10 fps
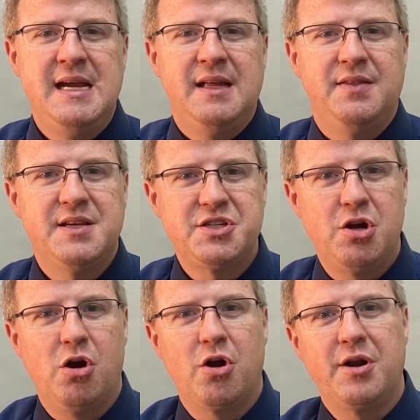This
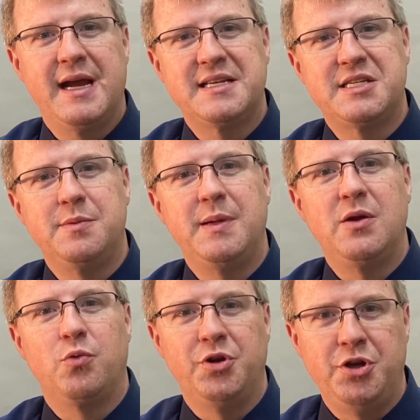card has to be
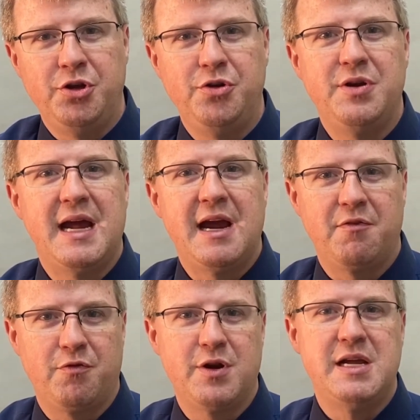renewed
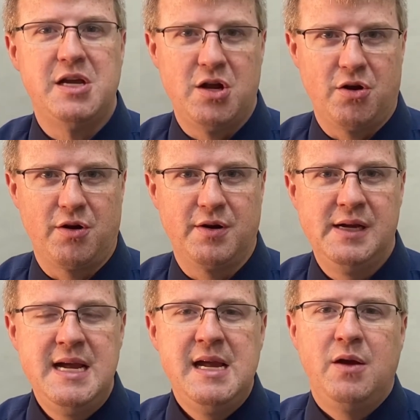every year.
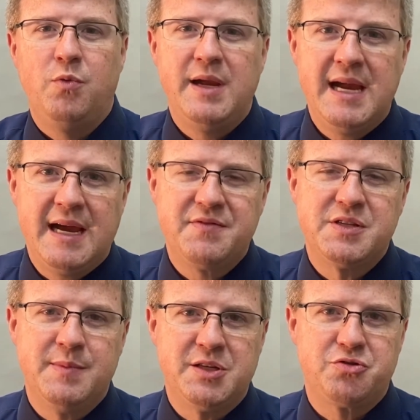We have
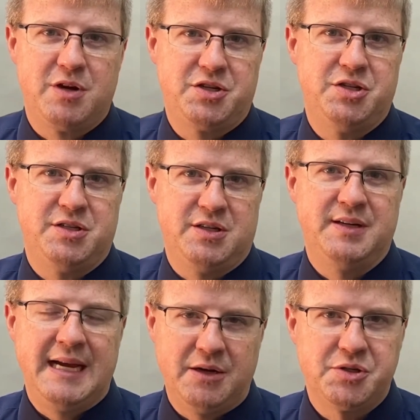some instructions
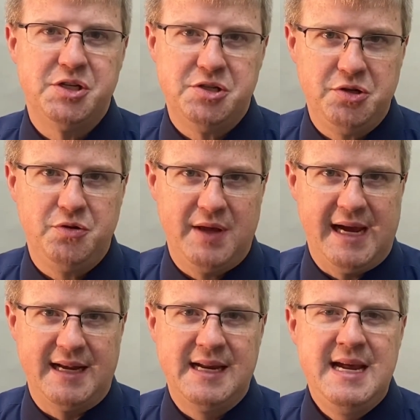on how to do
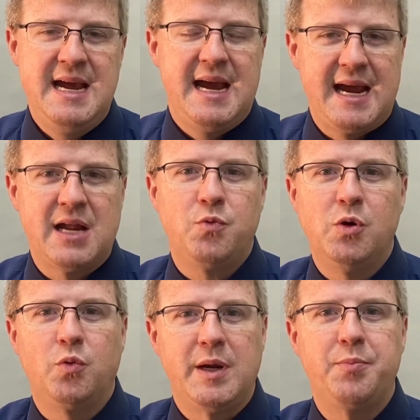that, and
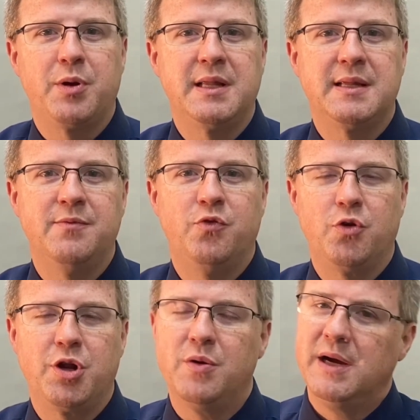we'll reprint them
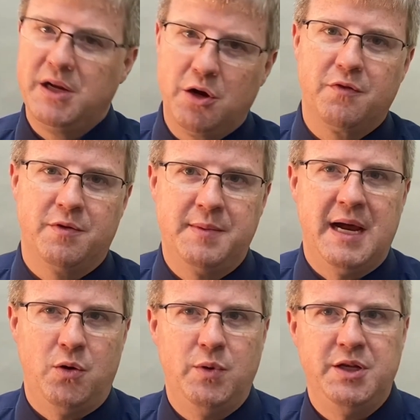for you a year from
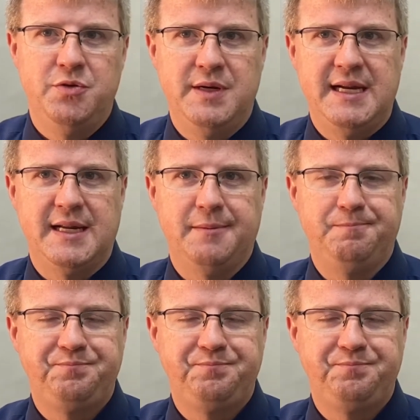now when you need it.